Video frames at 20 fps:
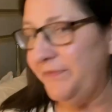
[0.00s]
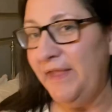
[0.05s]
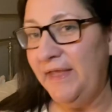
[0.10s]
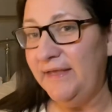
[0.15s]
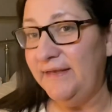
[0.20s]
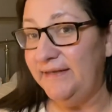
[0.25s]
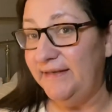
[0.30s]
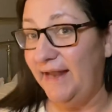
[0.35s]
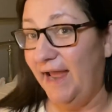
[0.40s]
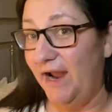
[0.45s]

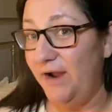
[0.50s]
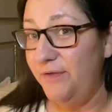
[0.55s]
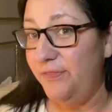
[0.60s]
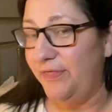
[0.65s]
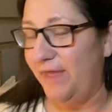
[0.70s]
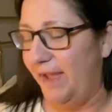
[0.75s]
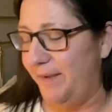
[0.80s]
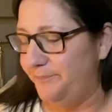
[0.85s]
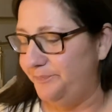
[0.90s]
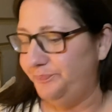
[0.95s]
Now
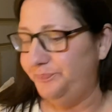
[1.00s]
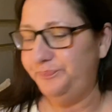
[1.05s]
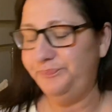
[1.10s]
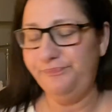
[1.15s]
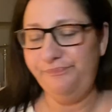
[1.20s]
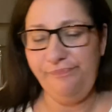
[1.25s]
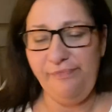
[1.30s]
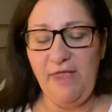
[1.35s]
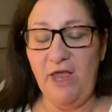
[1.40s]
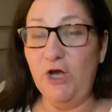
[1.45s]
then,
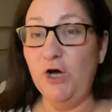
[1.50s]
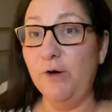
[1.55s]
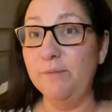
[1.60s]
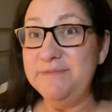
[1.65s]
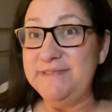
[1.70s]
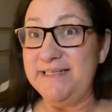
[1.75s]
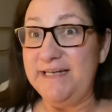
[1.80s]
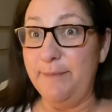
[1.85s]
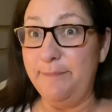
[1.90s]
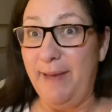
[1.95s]
it
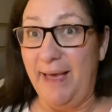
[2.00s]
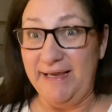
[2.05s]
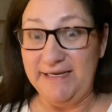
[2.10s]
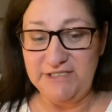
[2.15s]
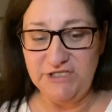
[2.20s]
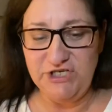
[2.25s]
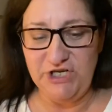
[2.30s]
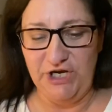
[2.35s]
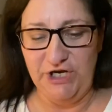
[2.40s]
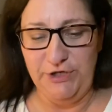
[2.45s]
comes in a pack
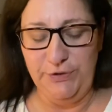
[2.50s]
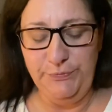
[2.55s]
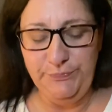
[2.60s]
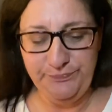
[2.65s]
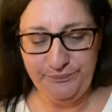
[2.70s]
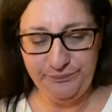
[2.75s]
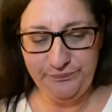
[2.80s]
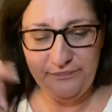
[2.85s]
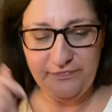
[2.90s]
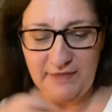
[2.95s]
of two
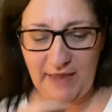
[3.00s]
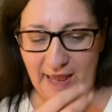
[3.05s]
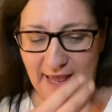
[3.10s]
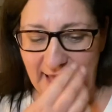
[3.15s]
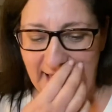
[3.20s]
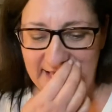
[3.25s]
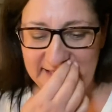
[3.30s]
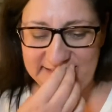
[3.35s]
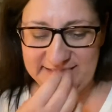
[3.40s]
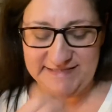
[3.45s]

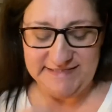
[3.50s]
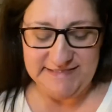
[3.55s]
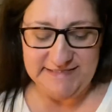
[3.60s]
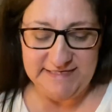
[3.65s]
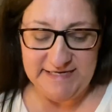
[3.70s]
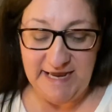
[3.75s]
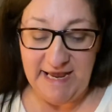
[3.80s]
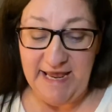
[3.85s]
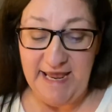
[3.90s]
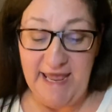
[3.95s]
and
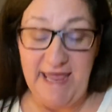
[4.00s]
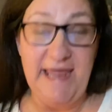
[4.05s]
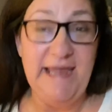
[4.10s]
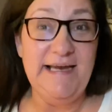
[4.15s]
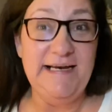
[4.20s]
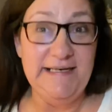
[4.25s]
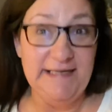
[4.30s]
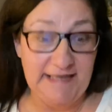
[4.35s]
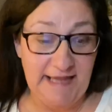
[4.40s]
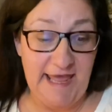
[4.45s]
it
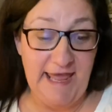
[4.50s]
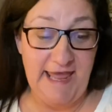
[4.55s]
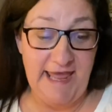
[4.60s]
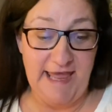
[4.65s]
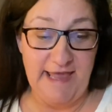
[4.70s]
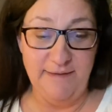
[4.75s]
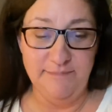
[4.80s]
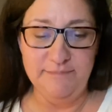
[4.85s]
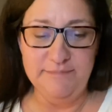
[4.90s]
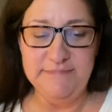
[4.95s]

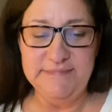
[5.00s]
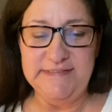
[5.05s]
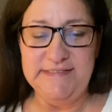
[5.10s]
claims